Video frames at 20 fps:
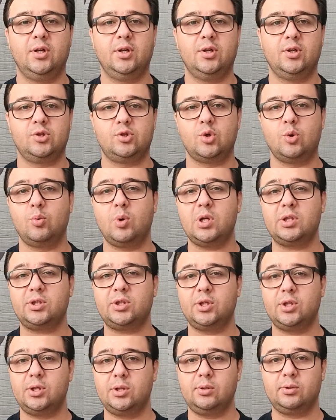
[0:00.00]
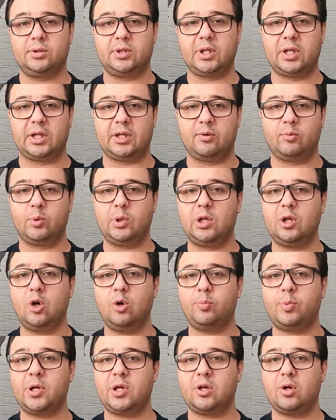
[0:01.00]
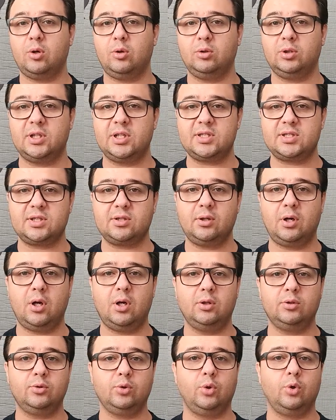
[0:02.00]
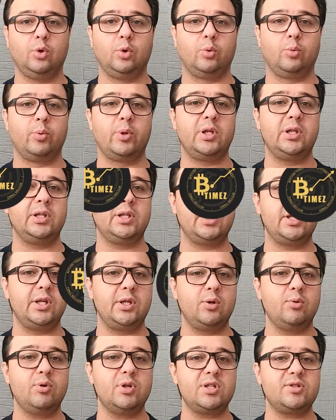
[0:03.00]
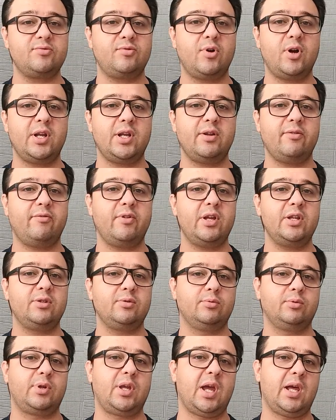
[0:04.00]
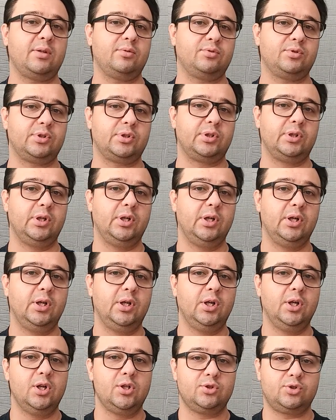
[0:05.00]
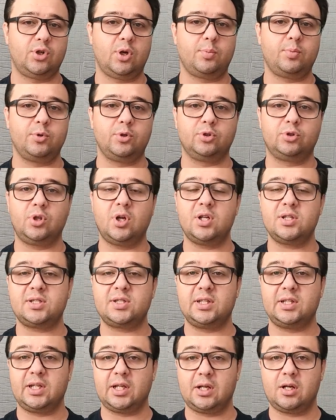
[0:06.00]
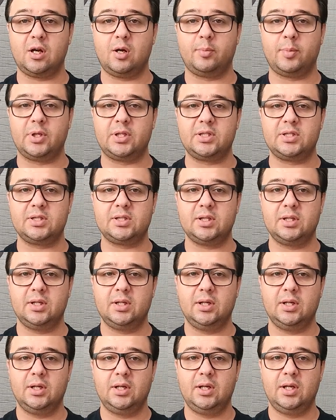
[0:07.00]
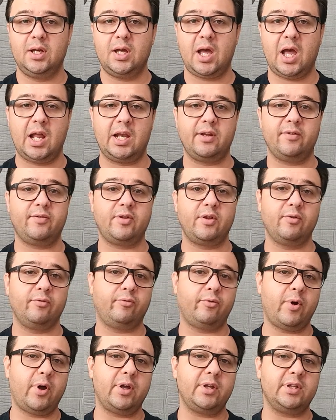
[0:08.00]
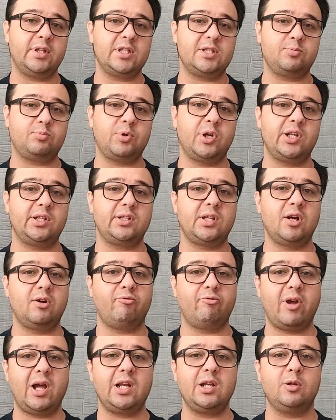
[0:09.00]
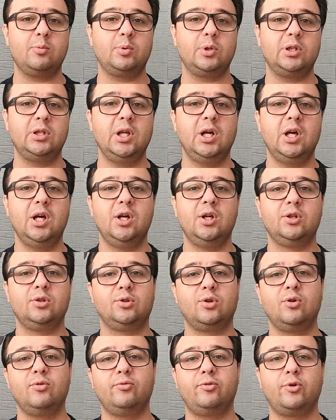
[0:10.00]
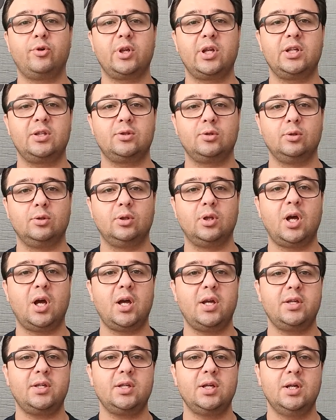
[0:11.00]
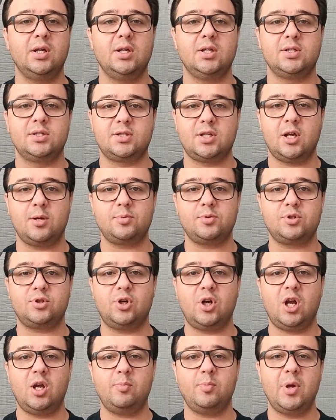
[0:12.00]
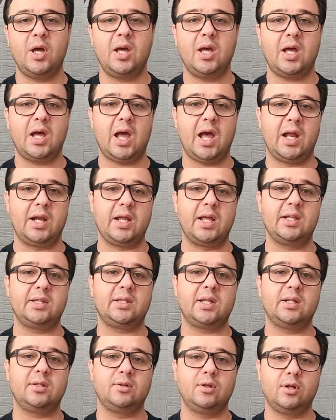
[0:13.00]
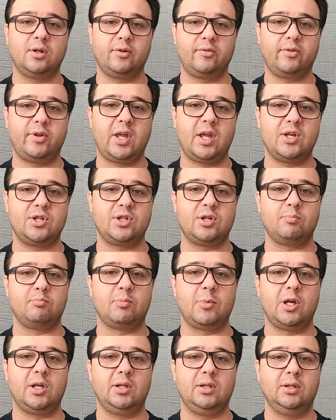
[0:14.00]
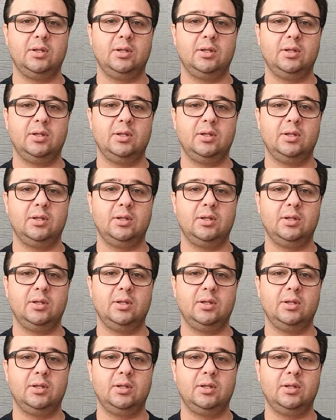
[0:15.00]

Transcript: So what do you think? Will OPEC hold its ground, or will the US find a way to counter? Drop your thoughts in the comments. And if you find this breakdown valuable, don't forget to like, subscribe, and hit that notification bell.